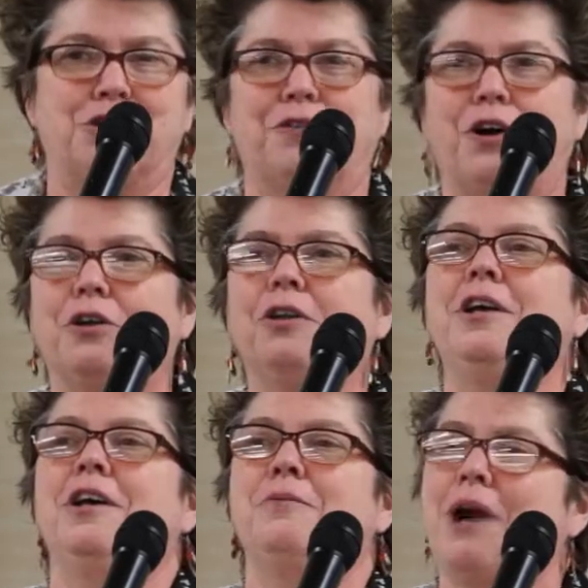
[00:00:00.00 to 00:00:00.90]
You've all
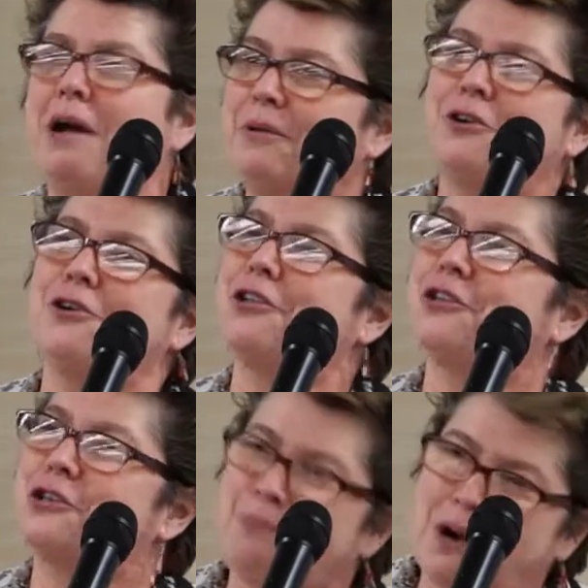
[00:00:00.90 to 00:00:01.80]
probably heard of
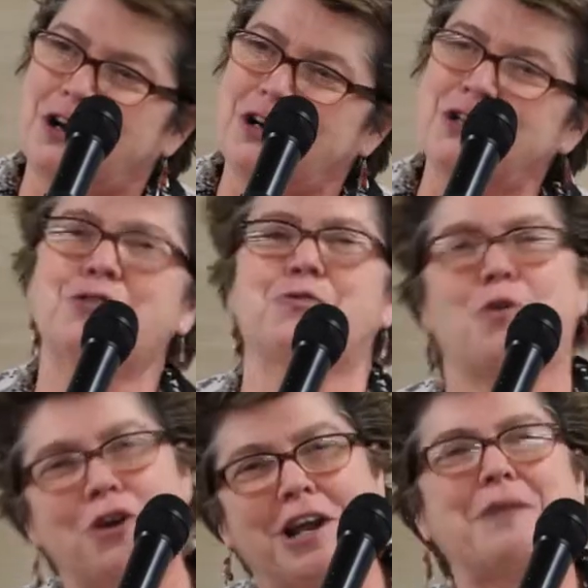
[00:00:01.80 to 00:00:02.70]
the Spartans,
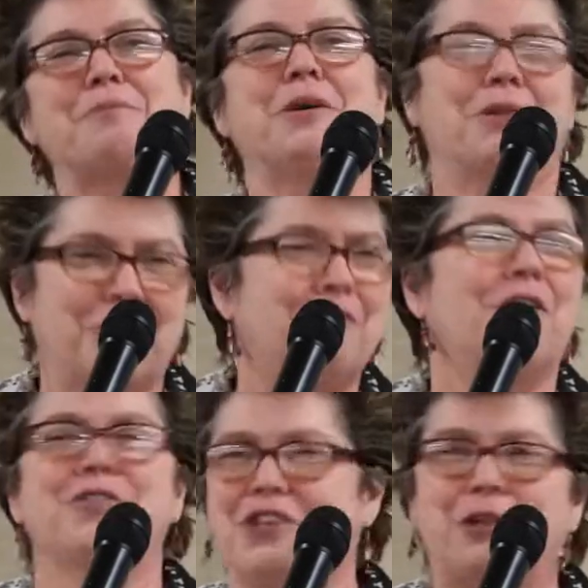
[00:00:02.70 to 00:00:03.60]
warlike, you've
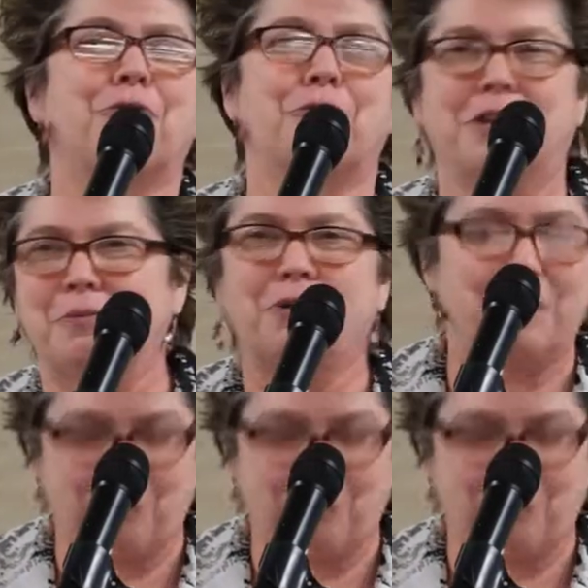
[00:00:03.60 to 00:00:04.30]
all seen the movie